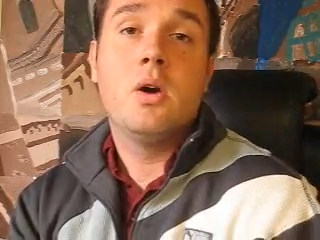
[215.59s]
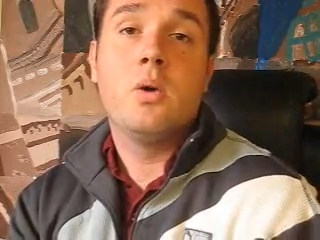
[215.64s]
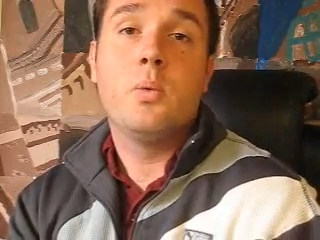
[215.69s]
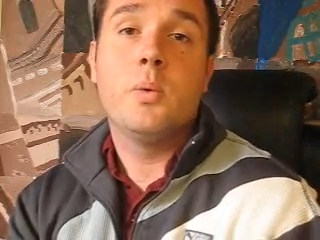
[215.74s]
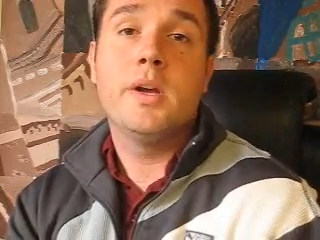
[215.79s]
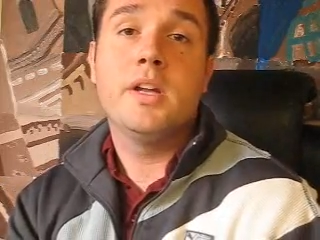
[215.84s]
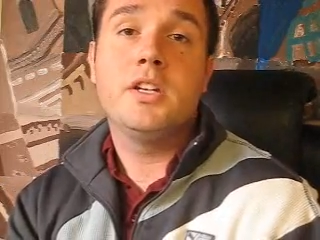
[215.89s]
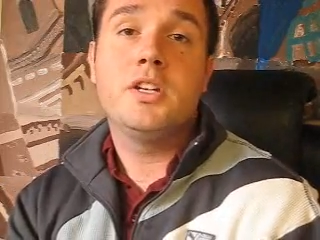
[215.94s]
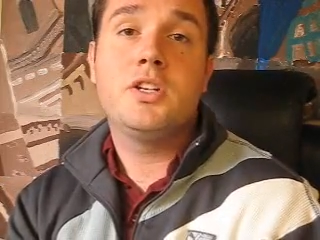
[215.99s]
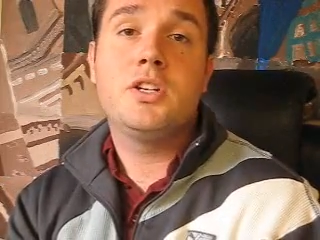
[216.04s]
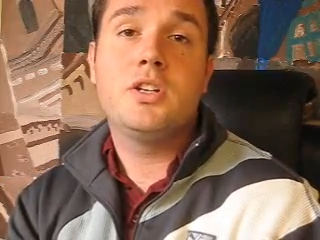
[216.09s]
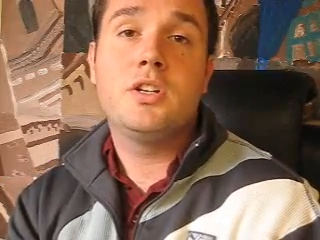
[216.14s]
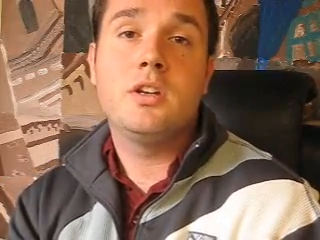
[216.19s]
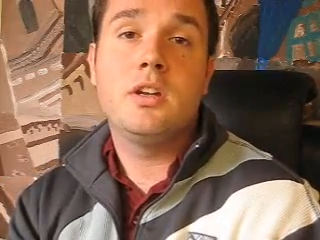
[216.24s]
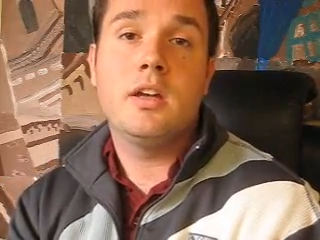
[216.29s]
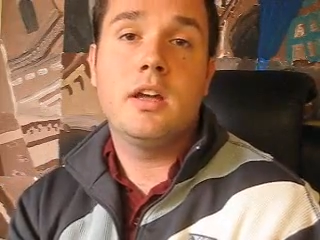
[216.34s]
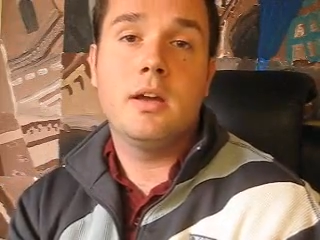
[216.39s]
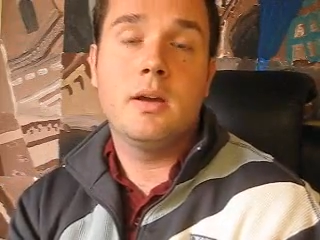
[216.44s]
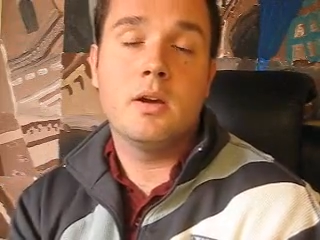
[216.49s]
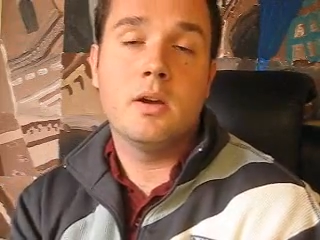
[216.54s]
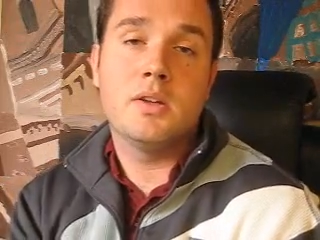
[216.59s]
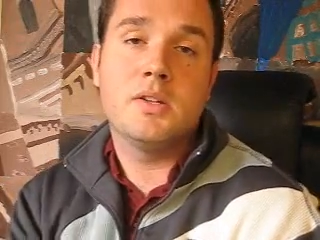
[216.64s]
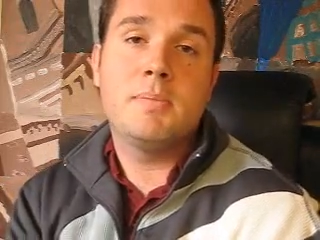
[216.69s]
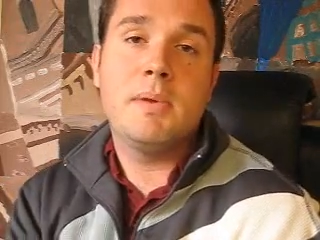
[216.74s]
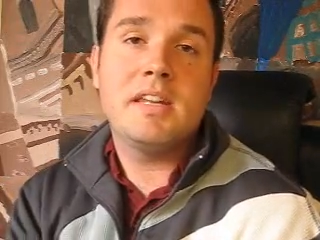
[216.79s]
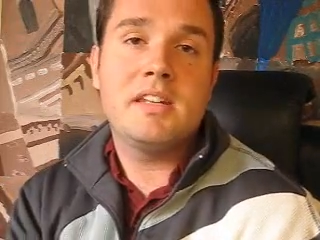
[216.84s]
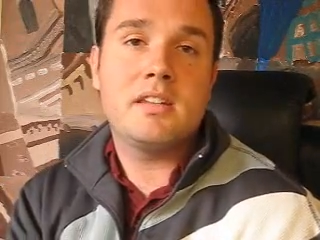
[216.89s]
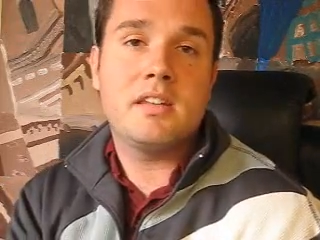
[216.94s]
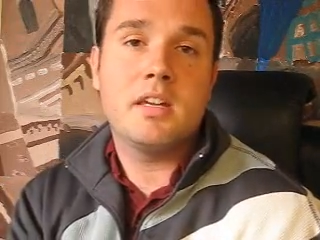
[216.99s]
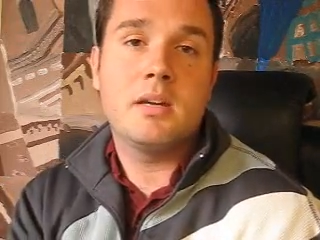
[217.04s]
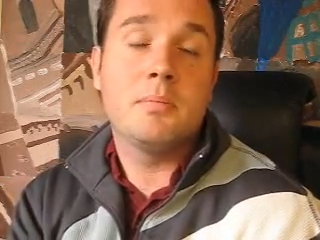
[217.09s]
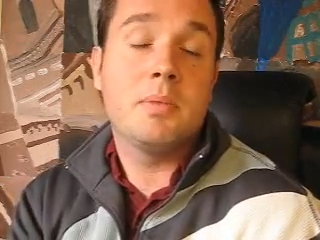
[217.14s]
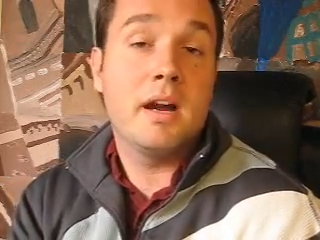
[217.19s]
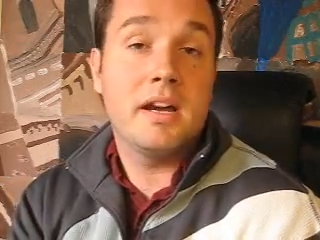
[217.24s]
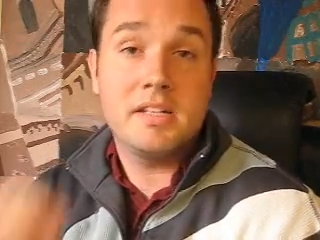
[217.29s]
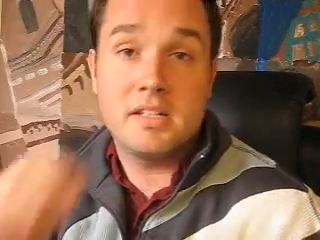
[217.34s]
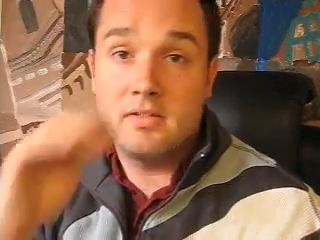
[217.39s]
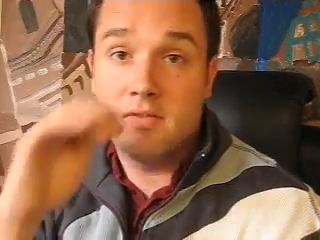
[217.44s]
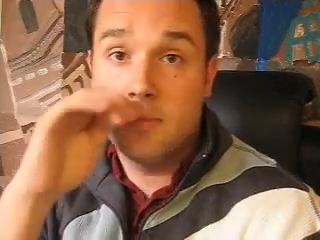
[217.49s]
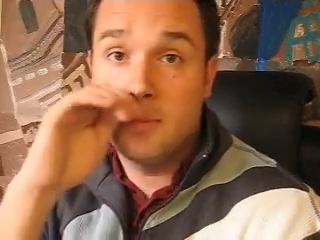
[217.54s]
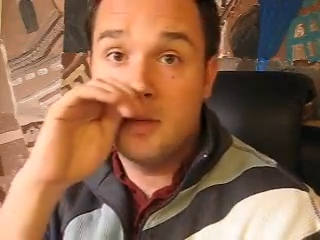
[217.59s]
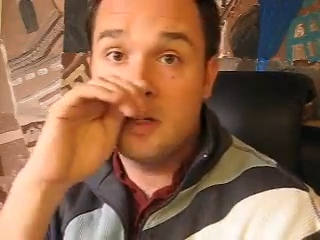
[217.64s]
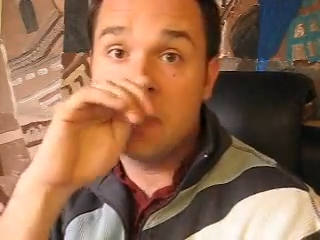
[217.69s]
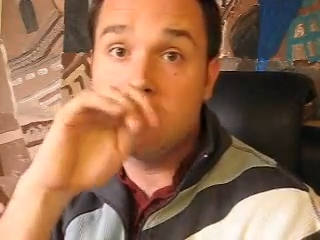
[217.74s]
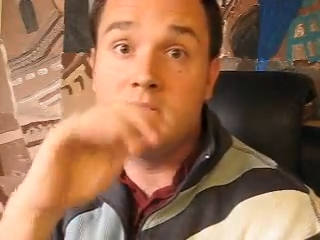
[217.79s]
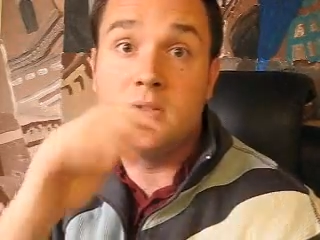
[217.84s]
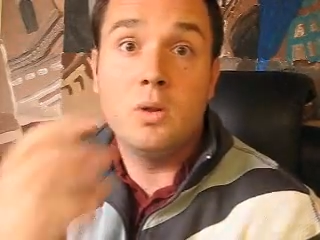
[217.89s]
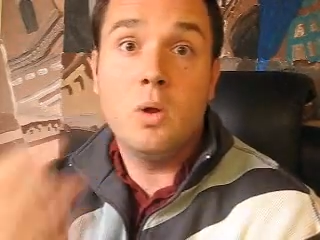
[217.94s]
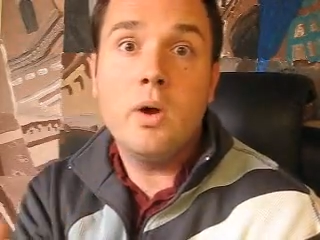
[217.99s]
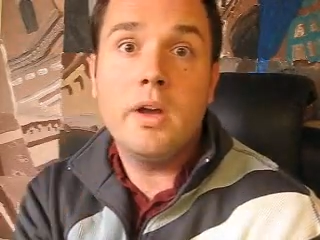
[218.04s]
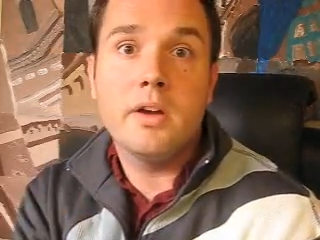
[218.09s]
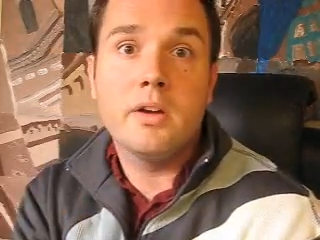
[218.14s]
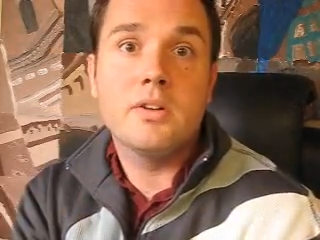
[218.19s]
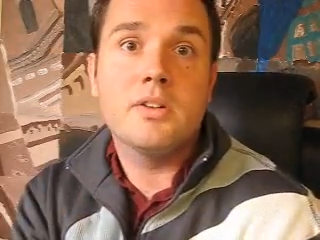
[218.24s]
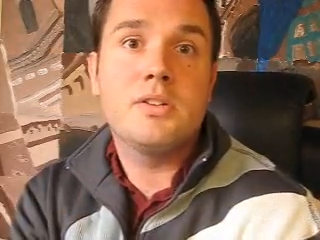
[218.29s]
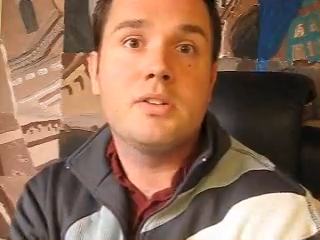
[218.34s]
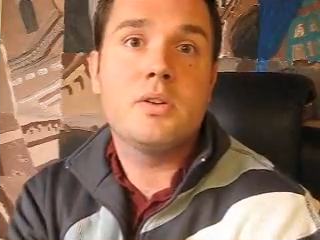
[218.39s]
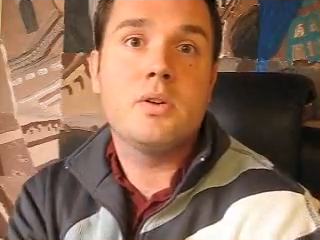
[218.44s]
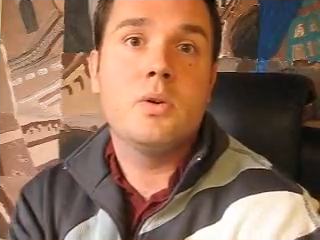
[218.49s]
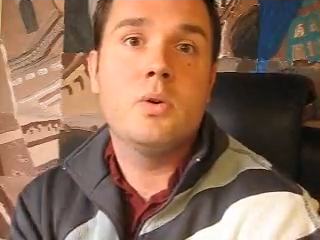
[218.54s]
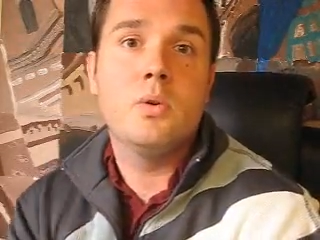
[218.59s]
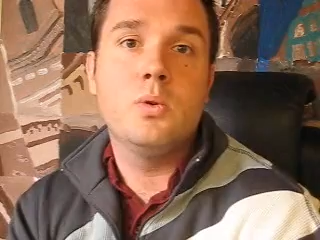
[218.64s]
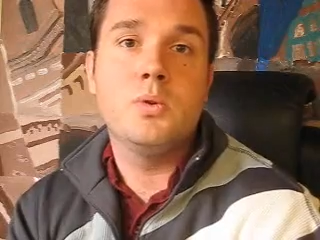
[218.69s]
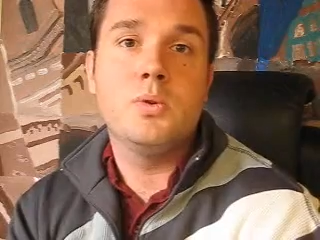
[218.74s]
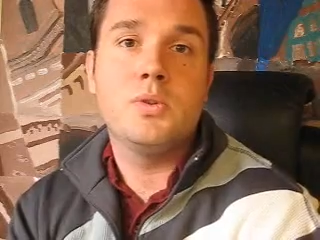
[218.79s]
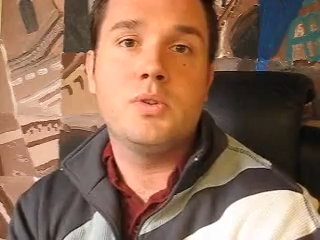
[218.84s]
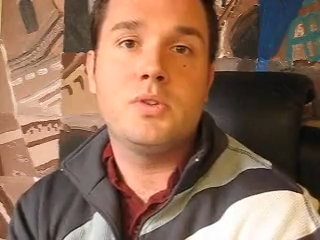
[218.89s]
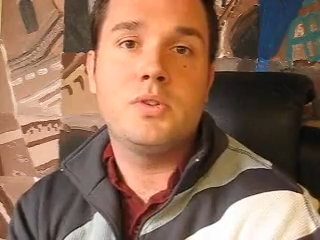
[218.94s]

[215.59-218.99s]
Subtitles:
which is basically comprised of a bunch of lawyers who